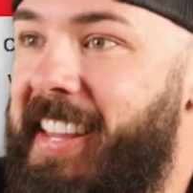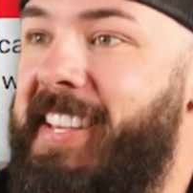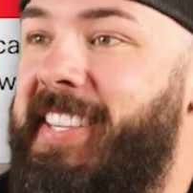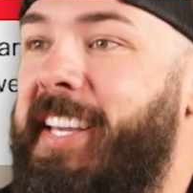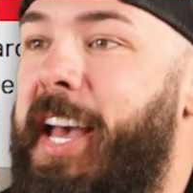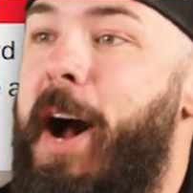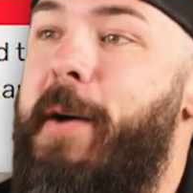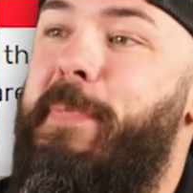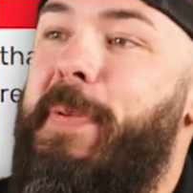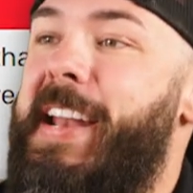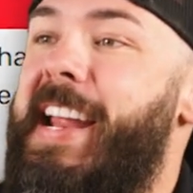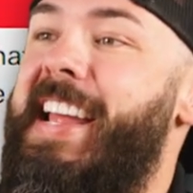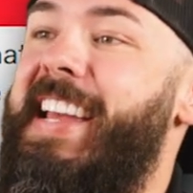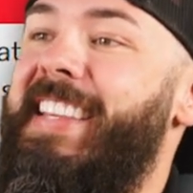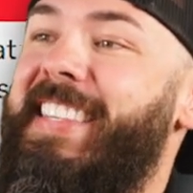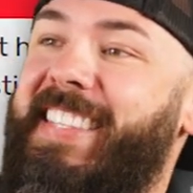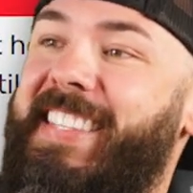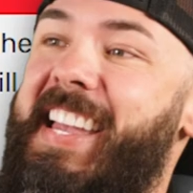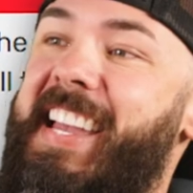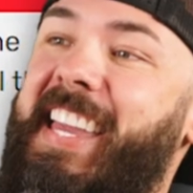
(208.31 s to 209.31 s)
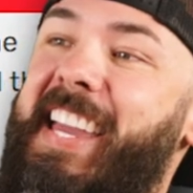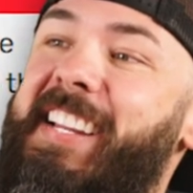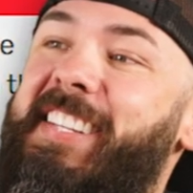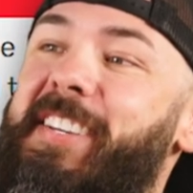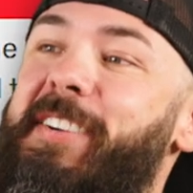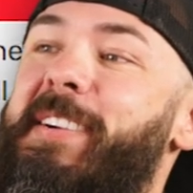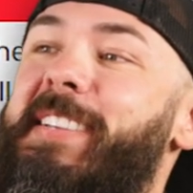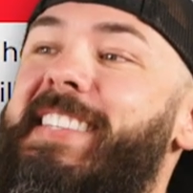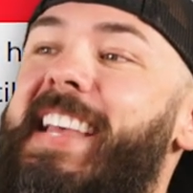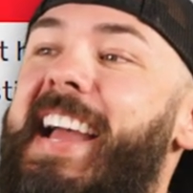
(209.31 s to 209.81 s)
this company is sticking
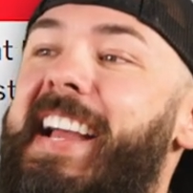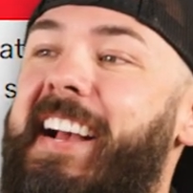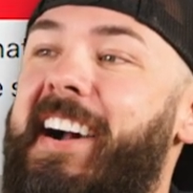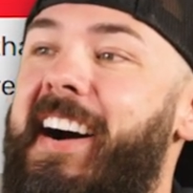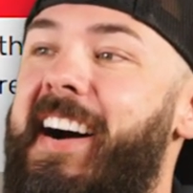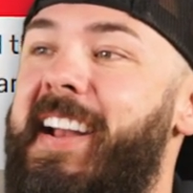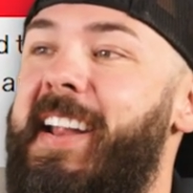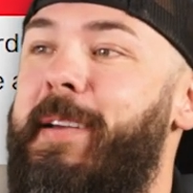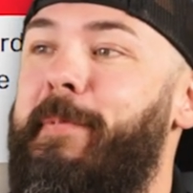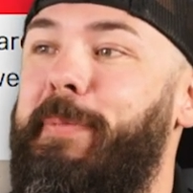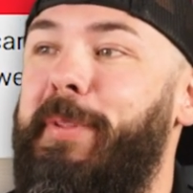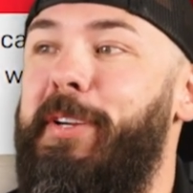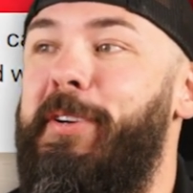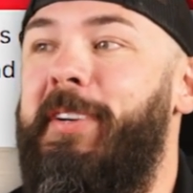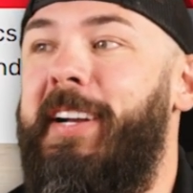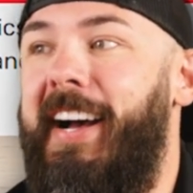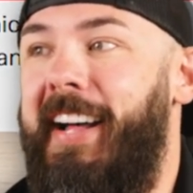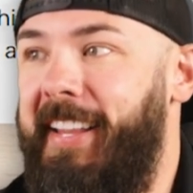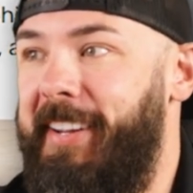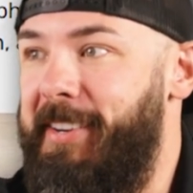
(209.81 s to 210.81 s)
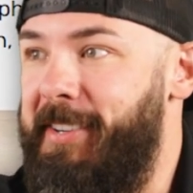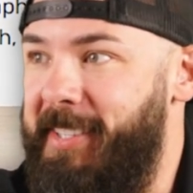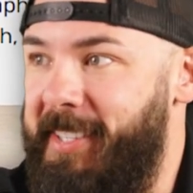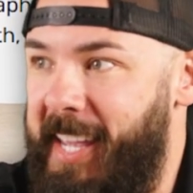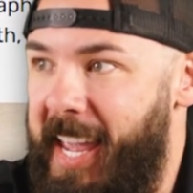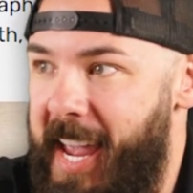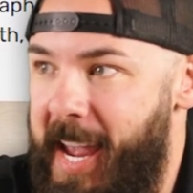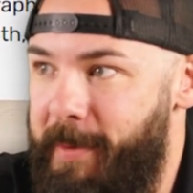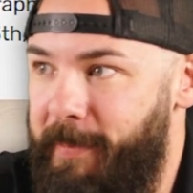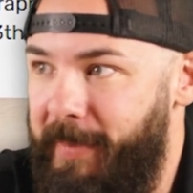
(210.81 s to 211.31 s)
to its iconic blue color
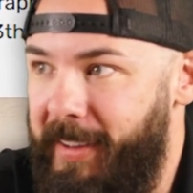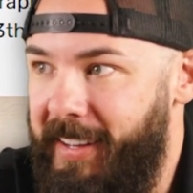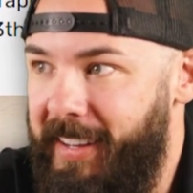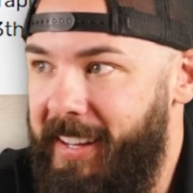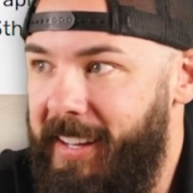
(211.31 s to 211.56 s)
scheme,